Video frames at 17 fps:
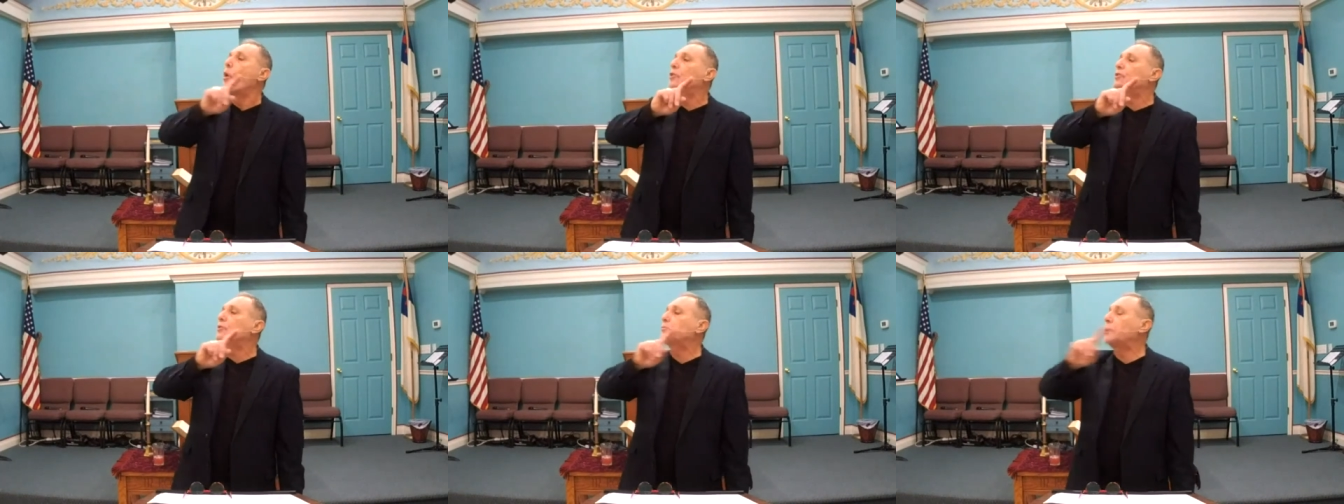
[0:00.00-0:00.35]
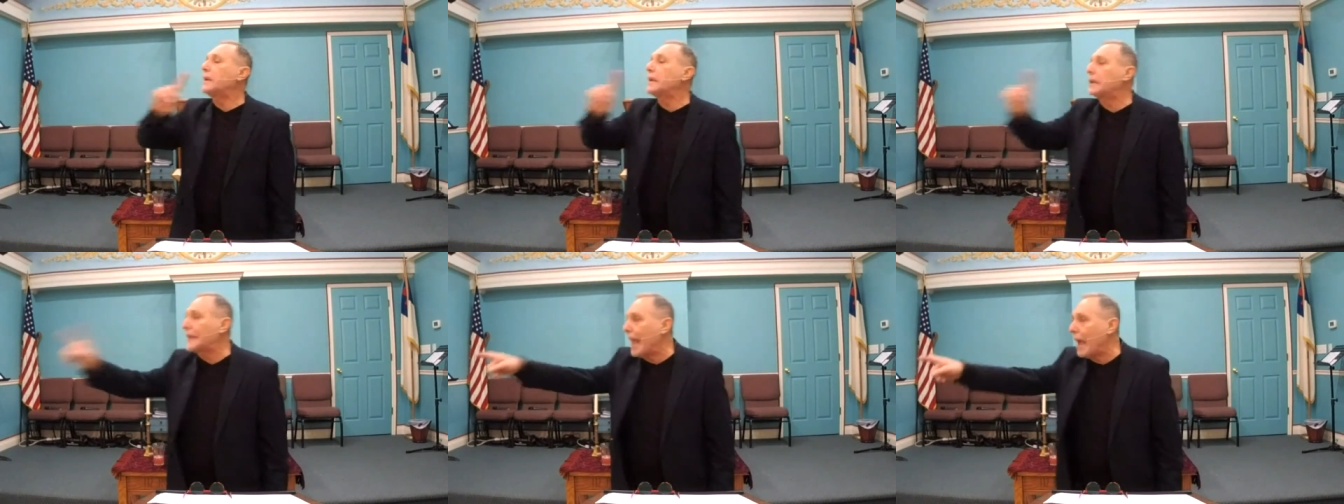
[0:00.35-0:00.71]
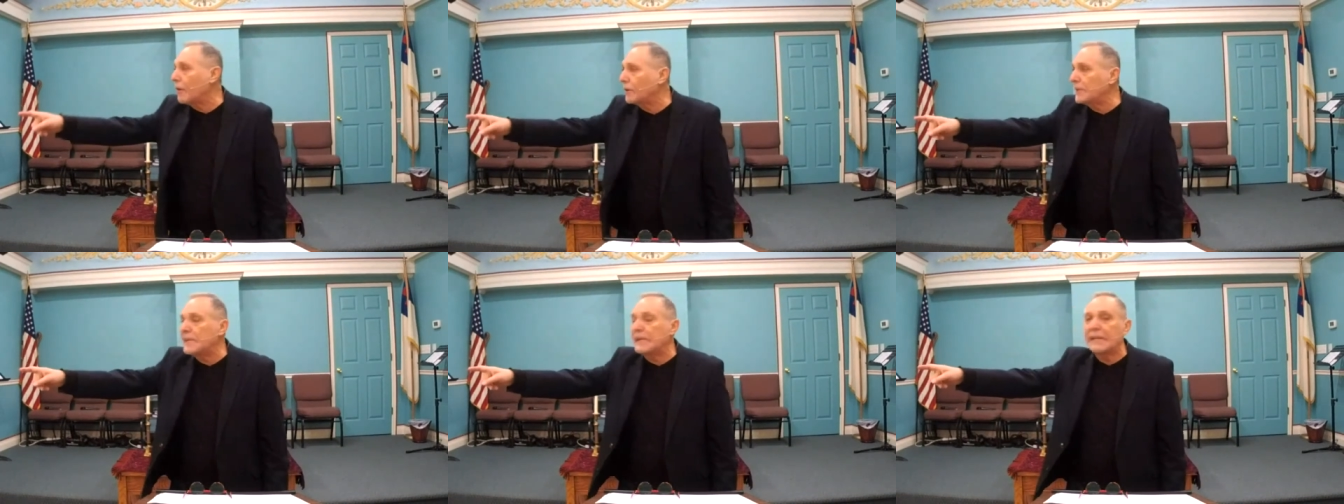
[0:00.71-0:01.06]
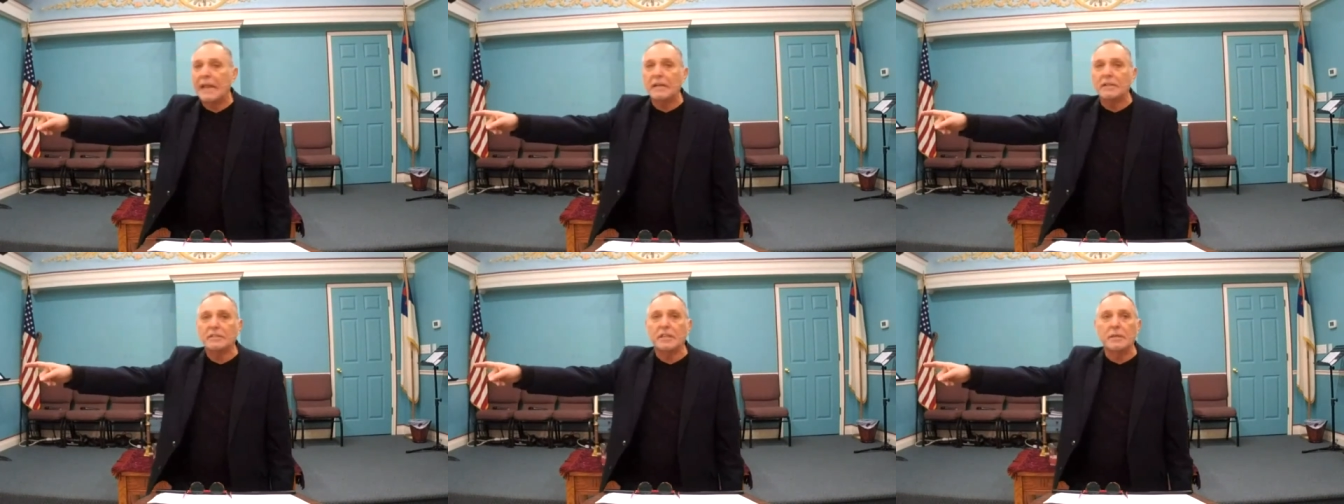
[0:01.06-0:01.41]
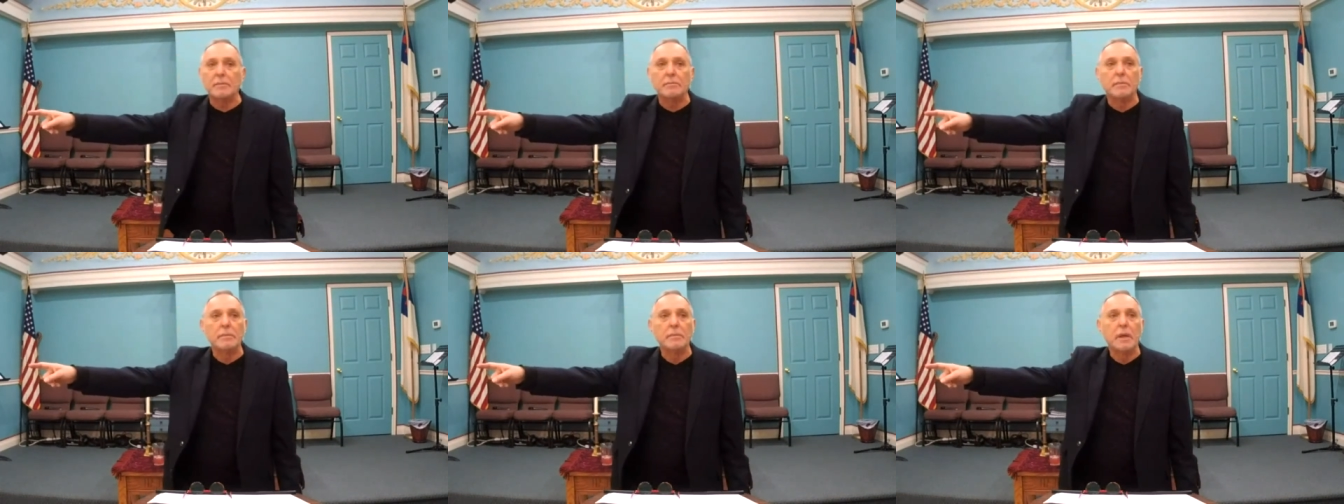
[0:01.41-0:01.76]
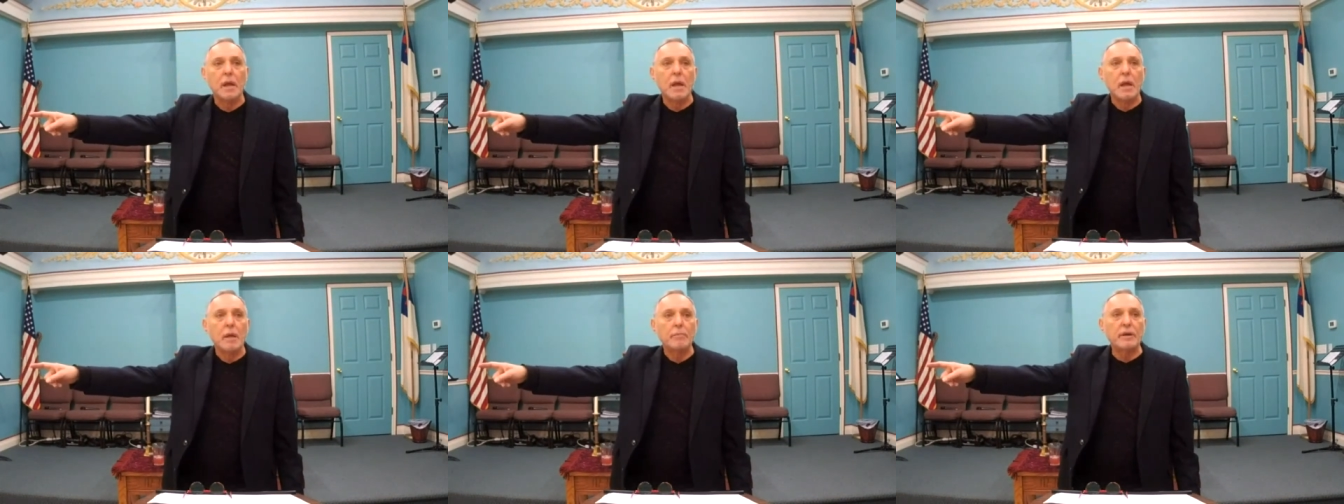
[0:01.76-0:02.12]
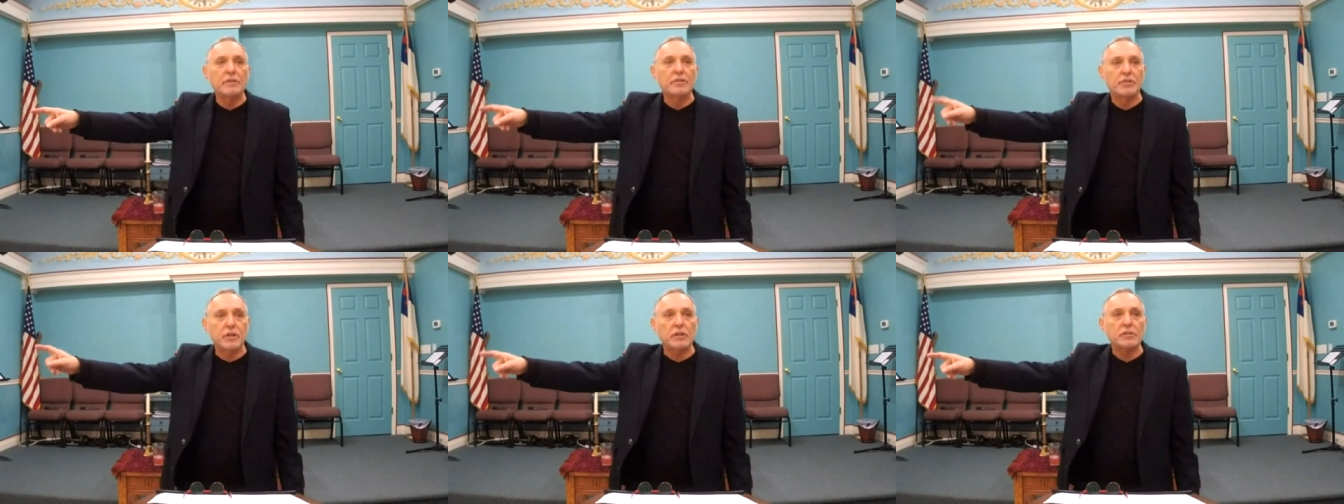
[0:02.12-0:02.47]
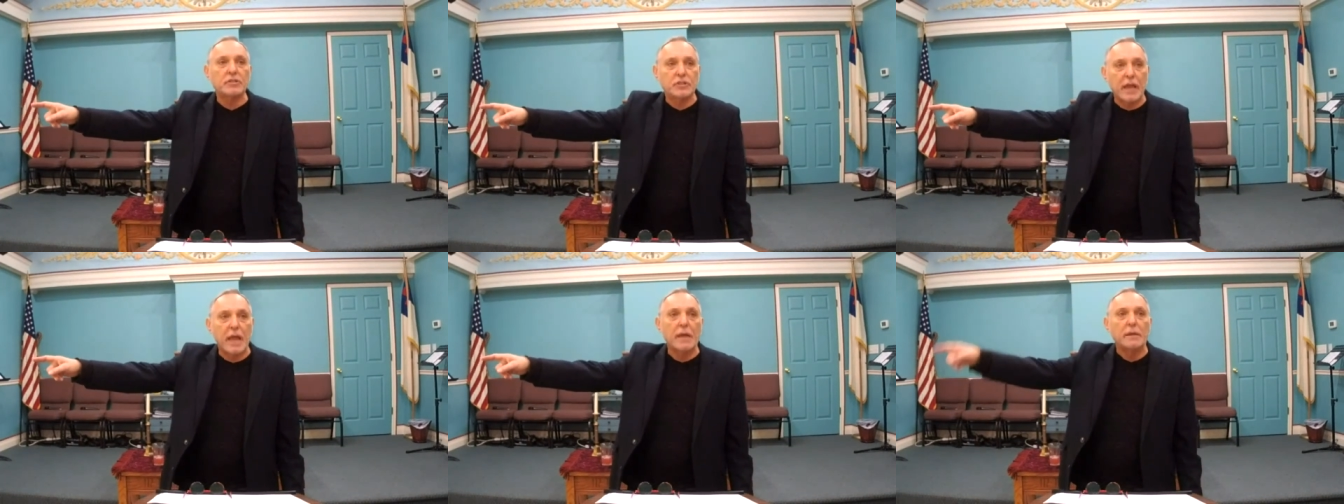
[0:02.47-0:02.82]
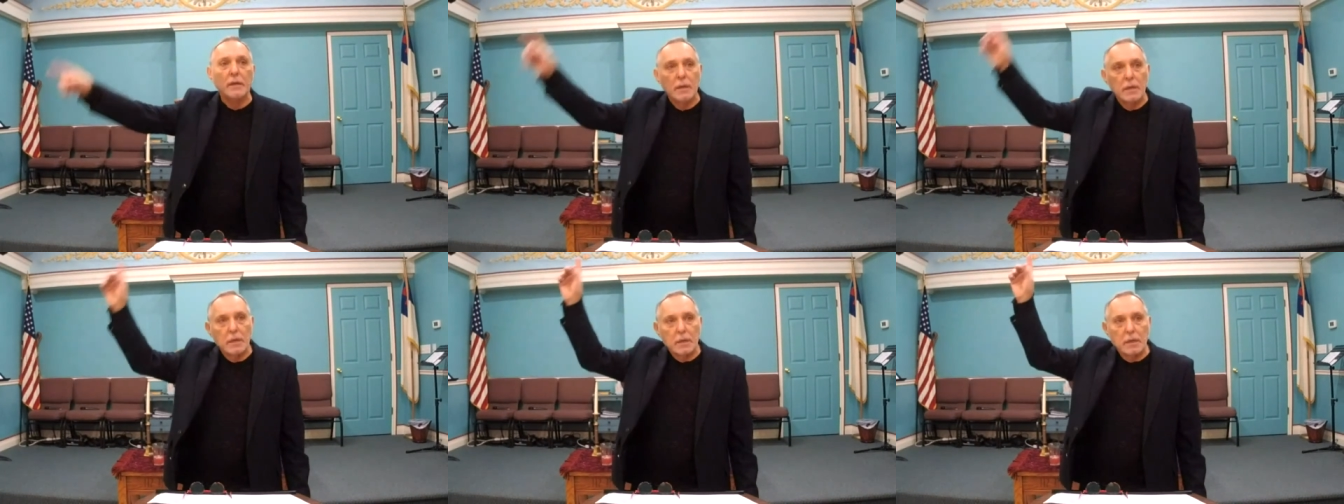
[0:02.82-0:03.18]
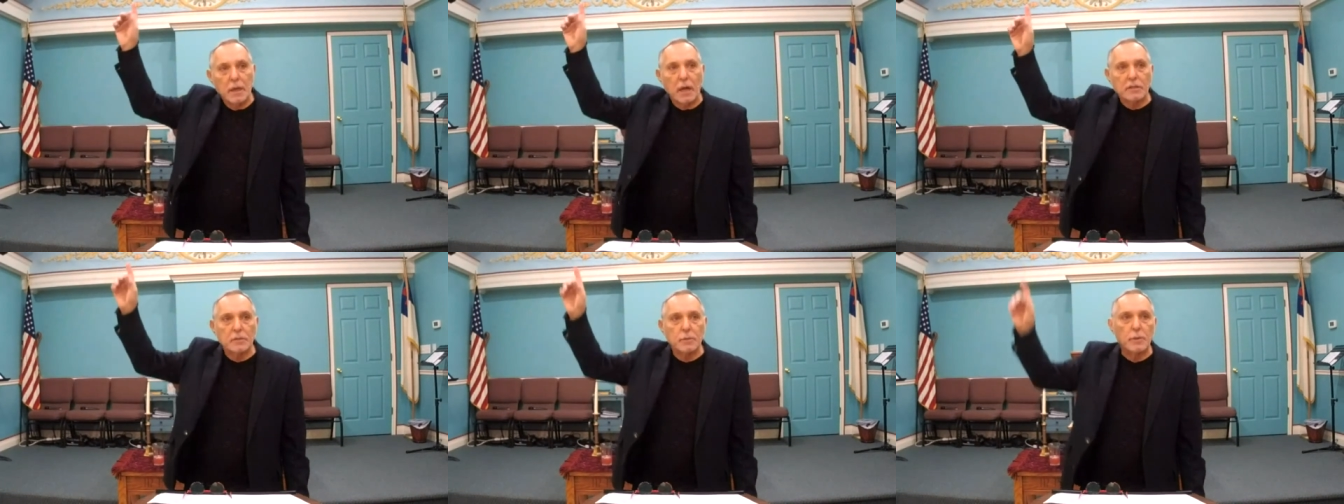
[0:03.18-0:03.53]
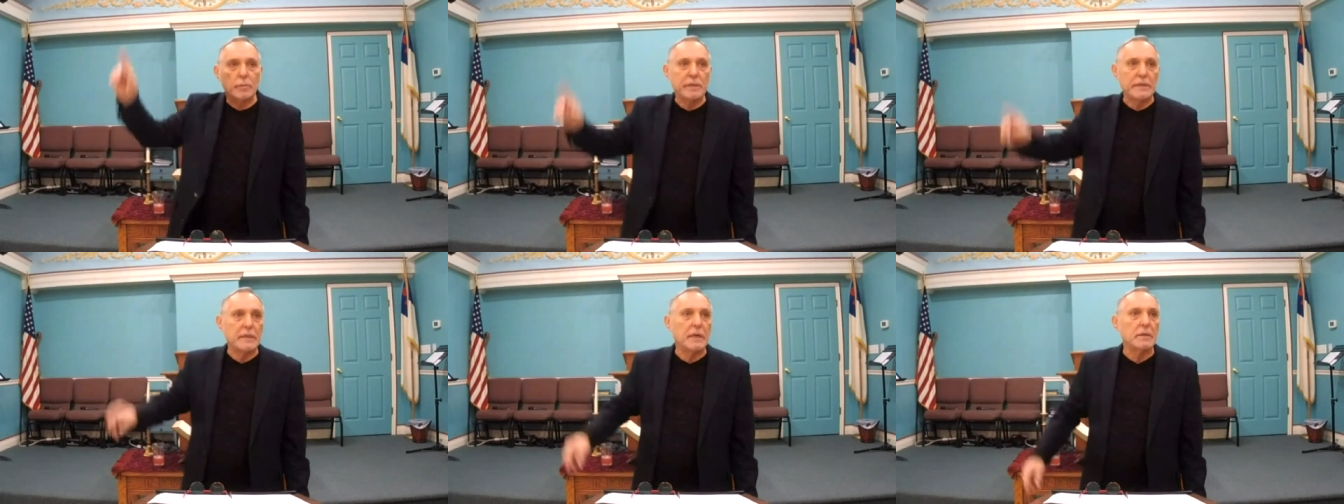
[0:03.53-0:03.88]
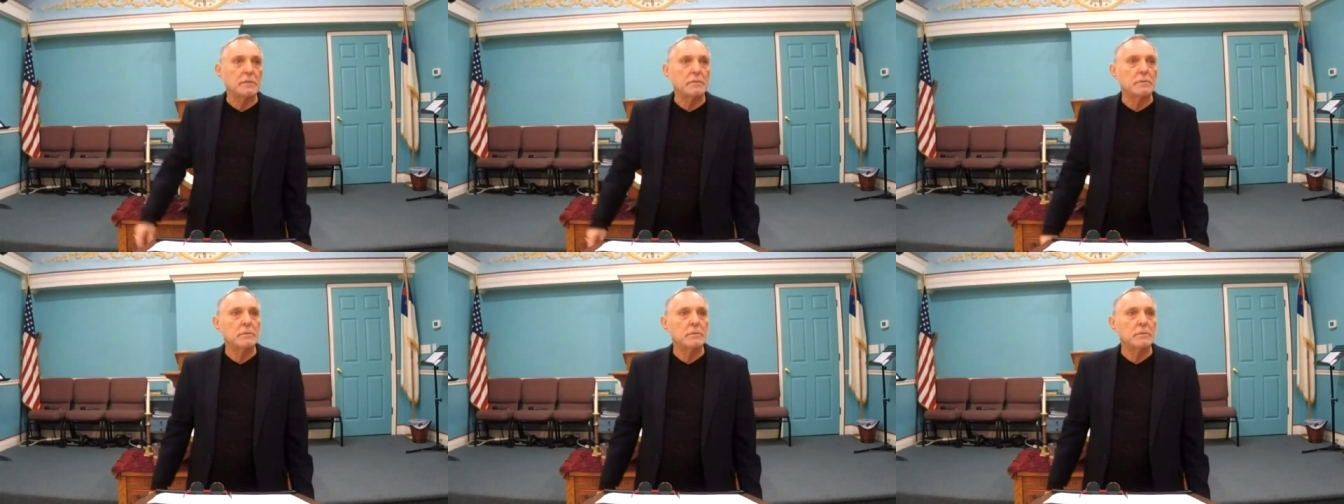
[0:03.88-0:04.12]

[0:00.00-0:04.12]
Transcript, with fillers: or speak loudly against him but just said, God's will be done.